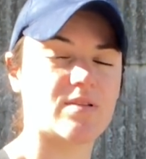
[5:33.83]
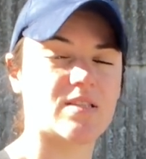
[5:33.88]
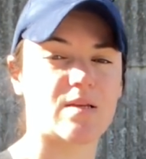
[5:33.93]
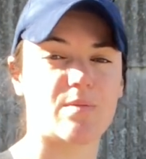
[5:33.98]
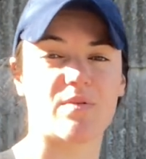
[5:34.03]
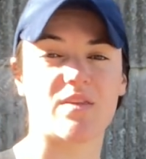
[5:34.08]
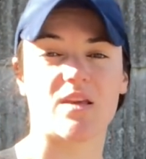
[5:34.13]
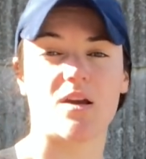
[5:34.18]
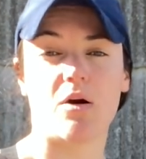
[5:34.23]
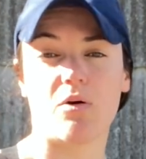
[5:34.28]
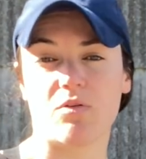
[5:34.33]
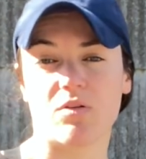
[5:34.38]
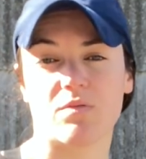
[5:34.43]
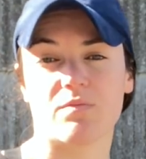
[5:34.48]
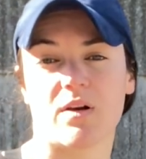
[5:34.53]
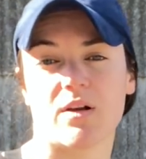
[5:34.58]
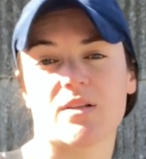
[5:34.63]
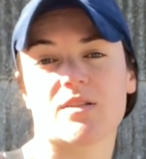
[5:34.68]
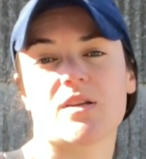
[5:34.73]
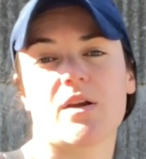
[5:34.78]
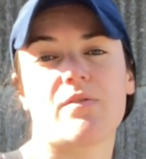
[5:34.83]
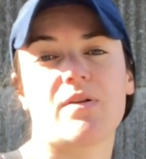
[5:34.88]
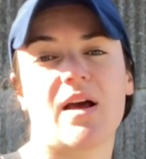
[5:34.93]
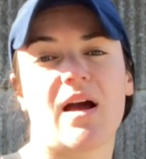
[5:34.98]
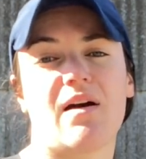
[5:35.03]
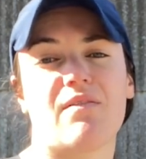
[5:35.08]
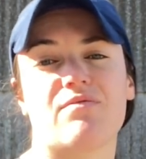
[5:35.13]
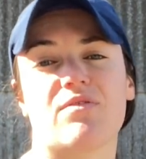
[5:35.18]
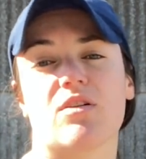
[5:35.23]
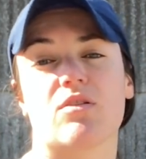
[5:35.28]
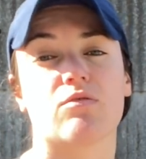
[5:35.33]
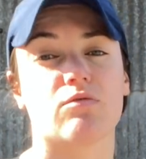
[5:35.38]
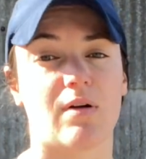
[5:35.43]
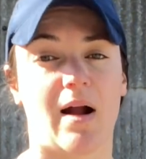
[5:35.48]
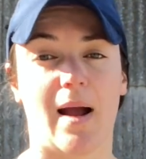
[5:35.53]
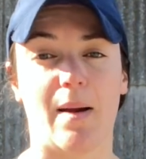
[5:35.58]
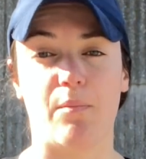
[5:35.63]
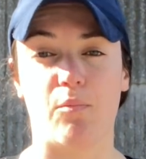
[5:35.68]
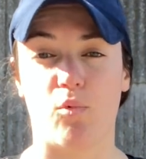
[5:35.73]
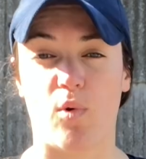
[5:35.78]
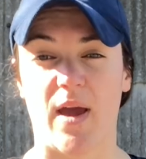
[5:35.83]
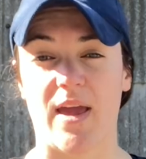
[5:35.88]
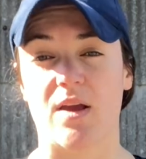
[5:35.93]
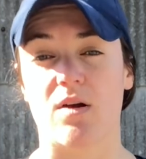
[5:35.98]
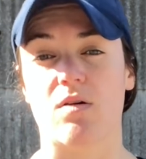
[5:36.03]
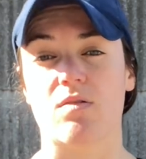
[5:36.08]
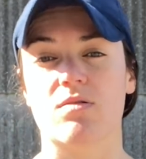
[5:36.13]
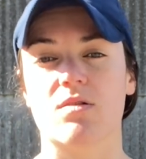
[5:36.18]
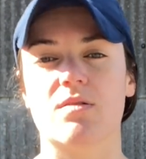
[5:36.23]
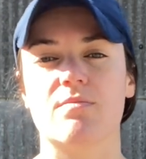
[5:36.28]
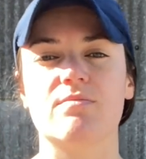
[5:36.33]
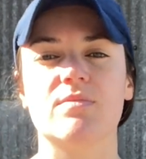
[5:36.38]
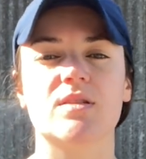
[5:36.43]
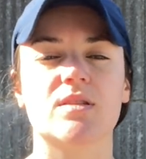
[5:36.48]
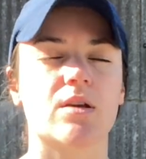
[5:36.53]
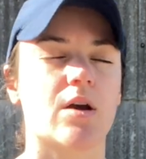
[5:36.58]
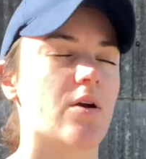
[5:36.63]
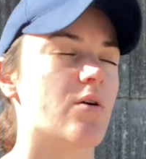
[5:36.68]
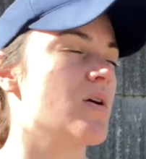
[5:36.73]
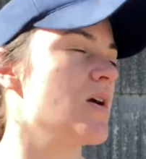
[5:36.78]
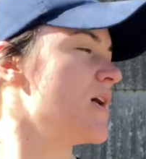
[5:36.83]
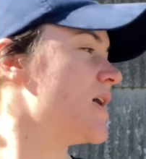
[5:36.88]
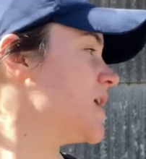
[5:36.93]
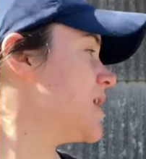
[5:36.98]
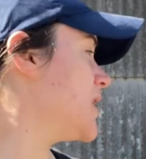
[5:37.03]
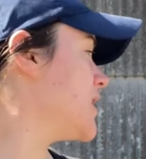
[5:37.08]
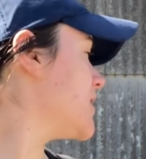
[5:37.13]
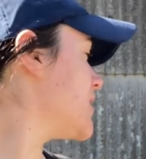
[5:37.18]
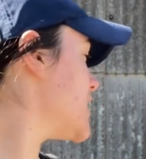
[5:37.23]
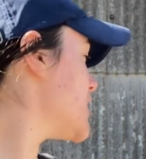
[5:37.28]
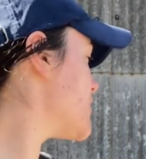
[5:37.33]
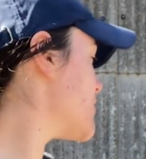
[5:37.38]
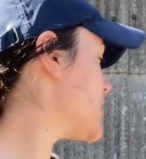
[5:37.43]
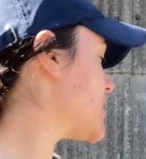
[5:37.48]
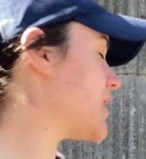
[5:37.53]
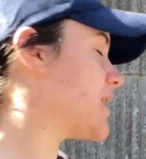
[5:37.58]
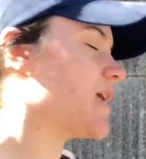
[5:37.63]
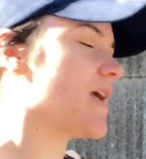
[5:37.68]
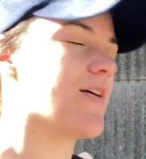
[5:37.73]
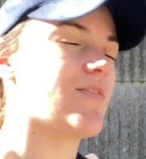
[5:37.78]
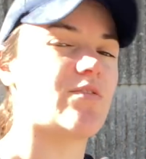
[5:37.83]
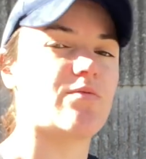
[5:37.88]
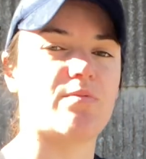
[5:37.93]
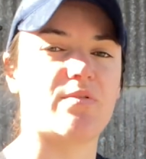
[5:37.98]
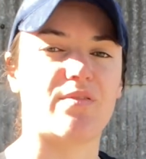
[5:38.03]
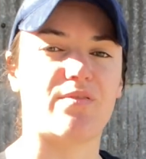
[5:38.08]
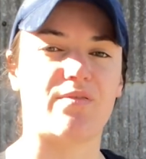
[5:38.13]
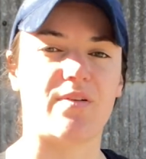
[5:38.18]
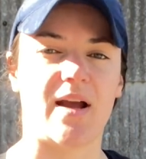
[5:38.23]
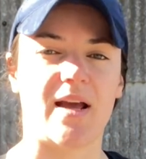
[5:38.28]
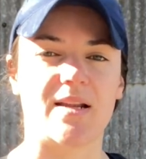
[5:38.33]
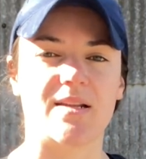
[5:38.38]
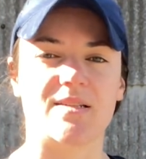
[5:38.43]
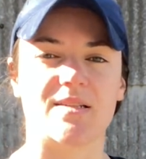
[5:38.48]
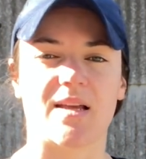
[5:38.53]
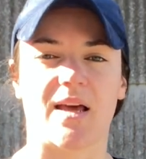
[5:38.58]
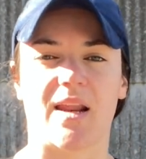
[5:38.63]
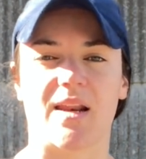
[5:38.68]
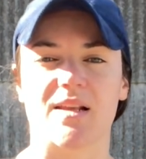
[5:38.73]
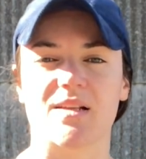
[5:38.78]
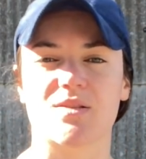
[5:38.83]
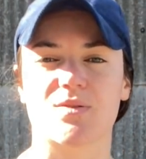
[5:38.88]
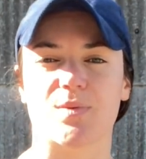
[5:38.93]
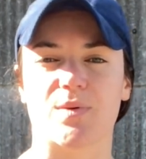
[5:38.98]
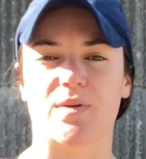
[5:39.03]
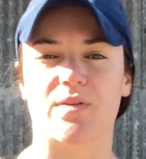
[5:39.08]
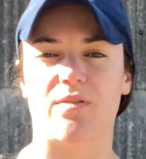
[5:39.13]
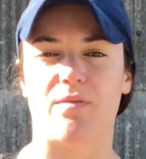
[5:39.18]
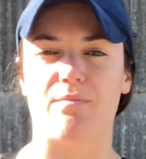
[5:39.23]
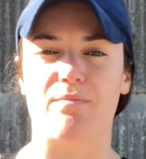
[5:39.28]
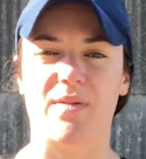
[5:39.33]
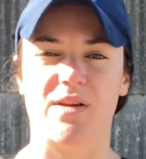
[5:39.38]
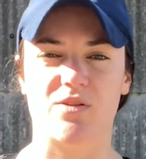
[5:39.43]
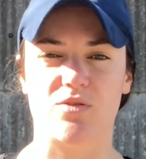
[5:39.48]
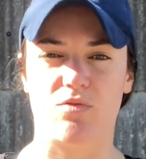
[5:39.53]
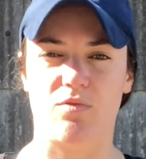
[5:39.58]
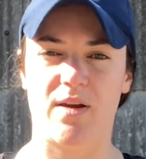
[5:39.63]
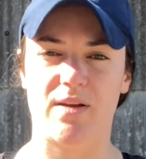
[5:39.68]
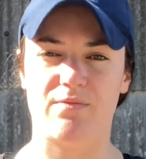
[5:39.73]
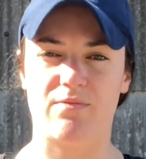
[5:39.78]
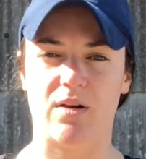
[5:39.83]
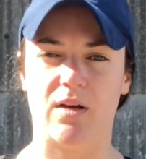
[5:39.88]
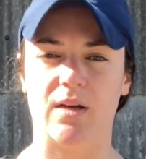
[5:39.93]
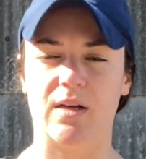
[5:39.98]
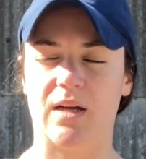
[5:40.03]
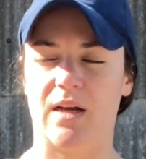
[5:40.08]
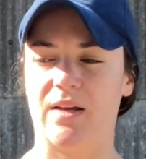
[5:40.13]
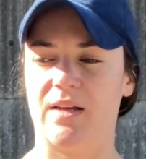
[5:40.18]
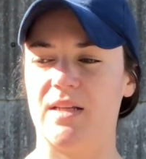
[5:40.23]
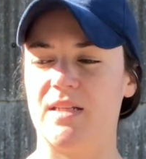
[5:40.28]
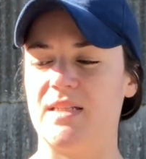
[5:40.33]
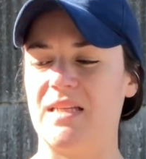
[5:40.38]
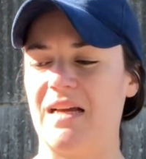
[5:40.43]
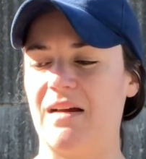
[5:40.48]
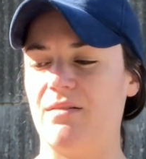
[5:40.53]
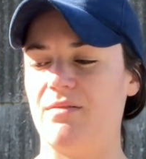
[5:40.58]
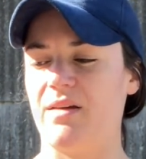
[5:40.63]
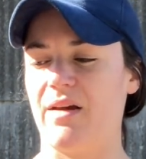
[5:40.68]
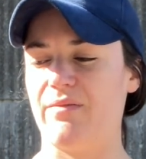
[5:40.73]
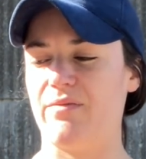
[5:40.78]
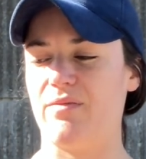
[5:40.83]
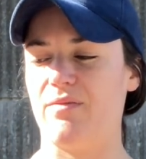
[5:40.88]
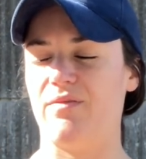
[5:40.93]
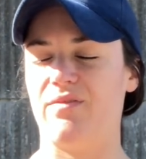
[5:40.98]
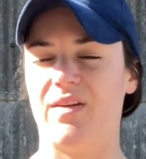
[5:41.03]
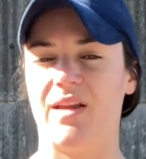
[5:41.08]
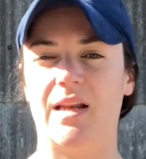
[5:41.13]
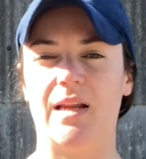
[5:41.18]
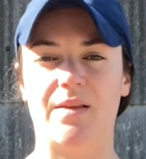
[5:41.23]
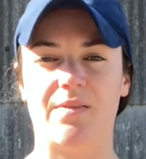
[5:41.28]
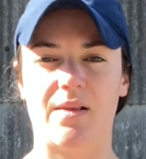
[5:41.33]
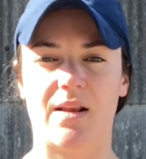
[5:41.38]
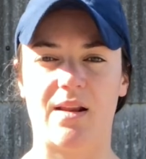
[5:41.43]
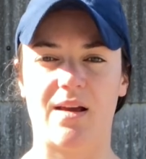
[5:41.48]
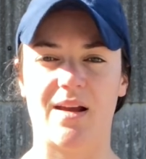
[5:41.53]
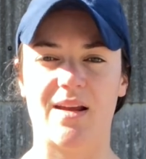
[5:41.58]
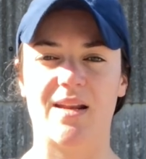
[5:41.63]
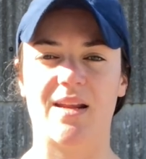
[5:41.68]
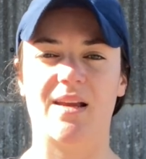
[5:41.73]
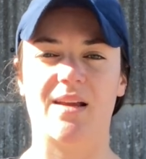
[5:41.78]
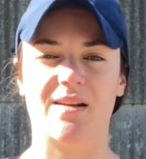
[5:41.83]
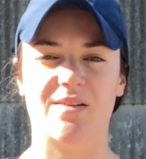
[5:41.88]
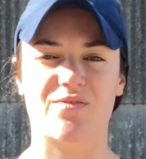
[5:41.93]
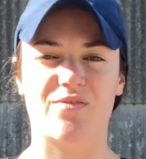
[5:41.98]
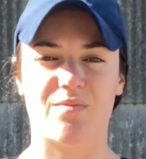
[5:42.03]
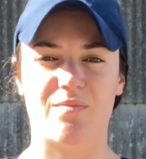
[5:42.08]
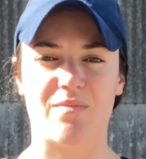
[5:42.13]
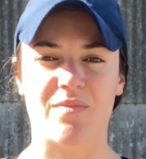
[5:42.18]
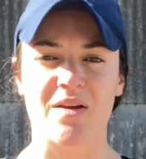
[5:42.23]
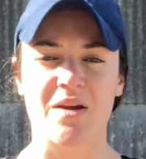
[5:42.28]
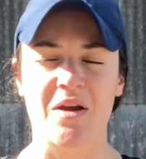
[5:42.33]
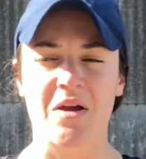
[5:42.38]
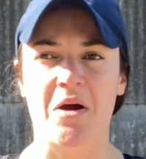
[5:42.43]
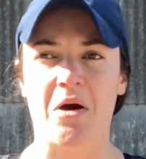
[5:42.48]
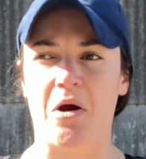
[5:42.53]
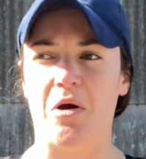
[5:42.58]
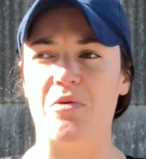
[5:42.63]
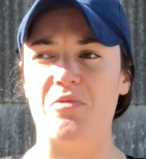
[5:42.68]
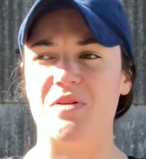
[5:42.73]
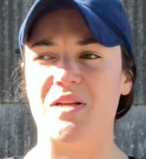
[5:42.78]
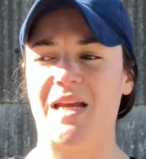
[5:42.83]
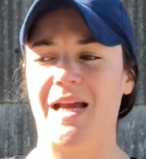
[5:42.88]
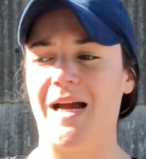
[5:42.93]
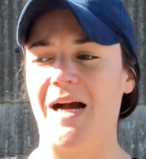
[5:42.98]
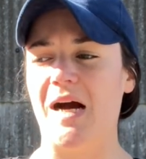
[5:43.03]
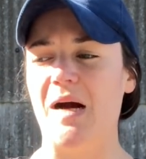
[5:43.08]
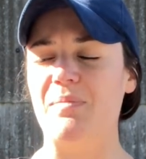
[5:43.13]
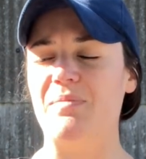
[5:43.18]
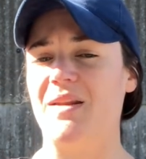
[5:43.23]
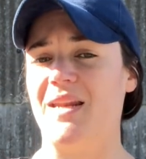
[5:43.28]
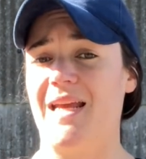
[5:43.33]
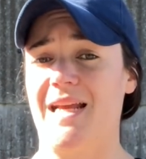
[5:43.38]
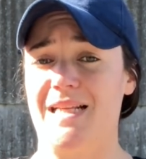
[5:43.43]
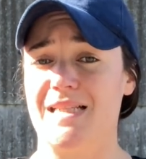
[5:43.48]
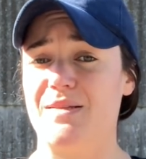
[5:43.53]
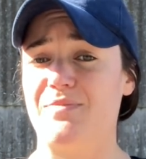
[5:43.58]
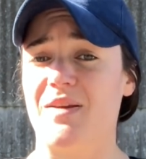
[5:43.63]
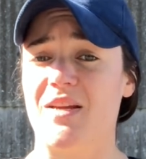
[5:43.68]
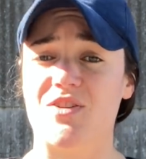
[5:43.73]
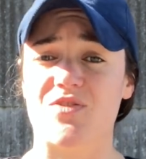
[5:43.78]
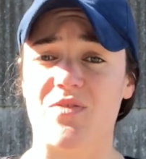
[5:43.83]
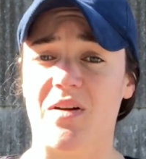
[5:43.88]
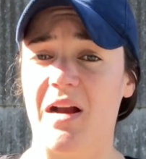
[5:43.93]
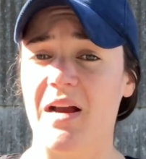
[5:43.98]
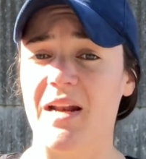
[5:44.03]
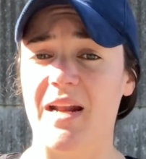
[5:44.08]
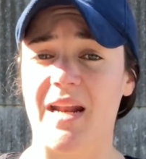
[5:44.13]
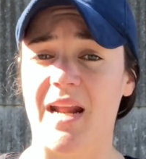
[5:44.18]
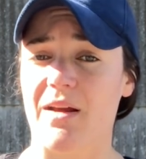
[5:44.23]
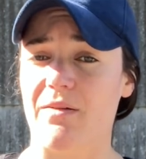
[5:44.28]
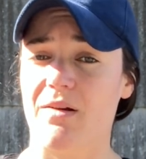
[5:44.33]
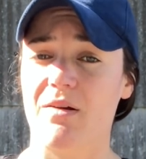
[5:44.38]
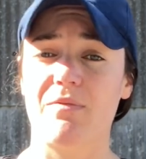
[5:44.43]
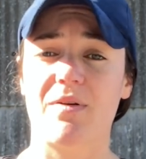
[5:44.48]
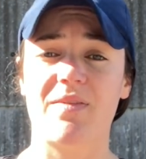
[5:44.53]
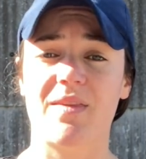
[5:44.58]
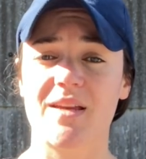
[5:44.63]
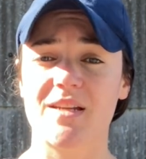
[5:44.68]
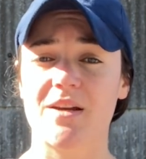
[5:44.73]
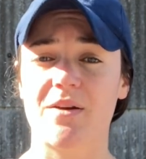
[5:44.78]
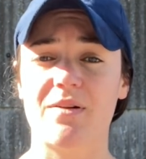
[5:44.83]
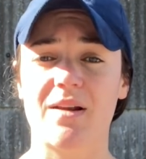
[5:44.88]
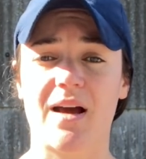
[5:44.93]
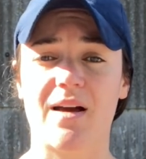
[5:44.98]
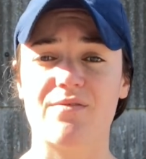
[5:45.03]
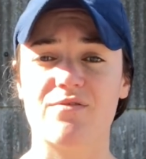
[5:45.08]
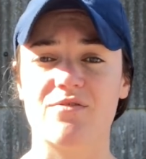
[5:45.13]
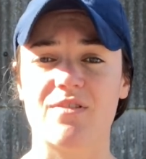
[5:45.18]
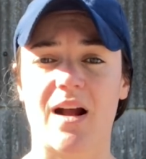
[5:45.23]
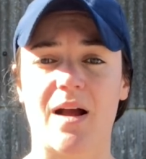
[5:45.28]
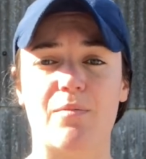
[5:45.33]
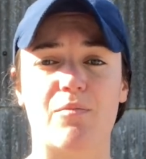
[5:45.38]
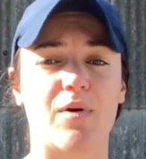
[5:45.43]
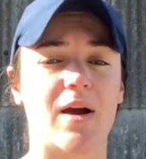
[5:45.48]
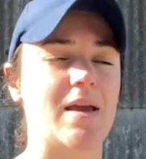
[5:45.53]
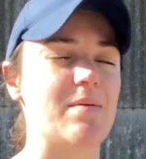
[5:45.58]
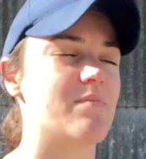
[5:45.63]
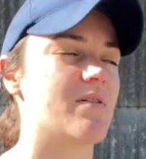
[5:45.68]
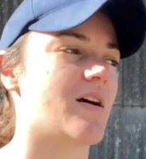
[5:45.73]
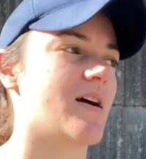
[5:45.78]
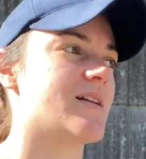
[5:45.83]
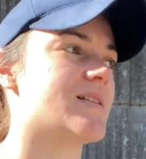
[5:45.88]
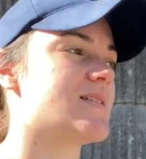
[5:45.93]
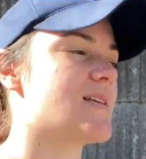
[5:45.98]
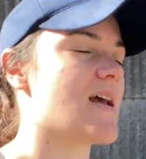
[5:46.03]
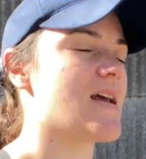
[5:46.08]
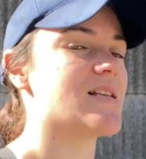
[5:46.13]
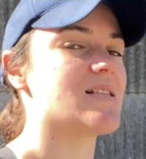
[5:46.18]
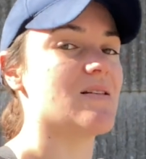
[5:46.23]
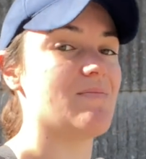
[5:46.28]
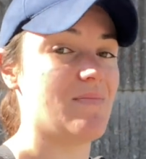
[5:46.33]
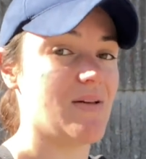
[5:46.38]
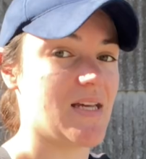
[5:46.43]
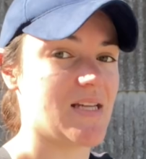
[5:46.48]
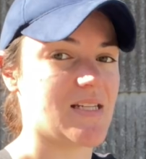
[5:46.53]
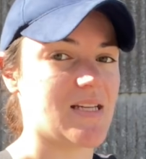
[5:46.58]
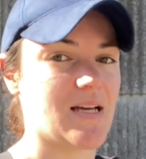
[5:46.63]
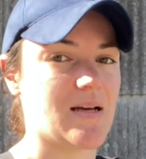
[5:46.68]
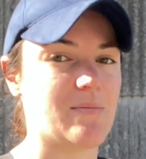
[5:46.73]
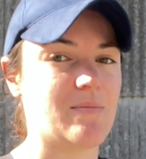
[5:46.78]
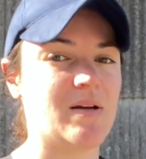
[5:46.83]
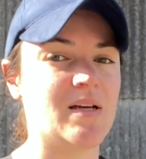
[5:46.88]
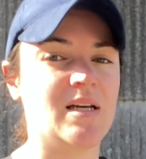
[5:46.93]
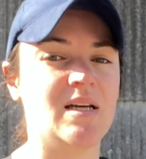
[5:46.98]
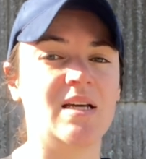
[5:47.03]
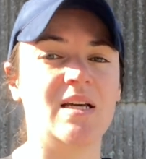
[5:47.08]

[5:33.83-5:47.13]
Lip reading: Some of the older rugs don't have the gram weight on them, so this was a gift from a friend, and it's sort of a middleweight rug. I can tell that from feeling the lining and from holding it up, and it is a bit trial and error when they don't have gram weight, but I'd say it's a medium.